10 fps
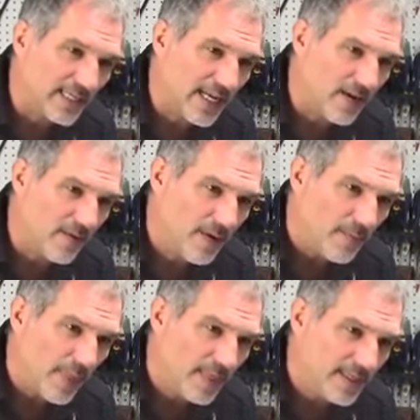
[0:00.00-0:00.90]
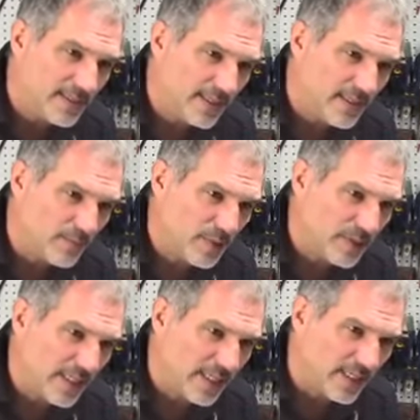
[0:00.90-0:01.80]
Now, this isn't
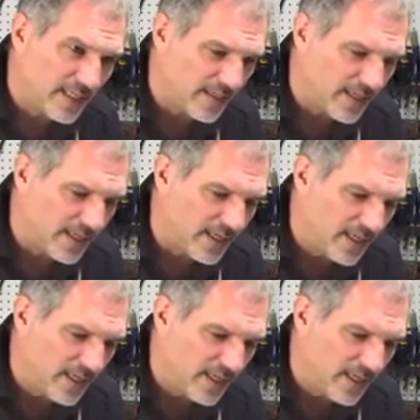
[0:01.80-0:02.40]
particularly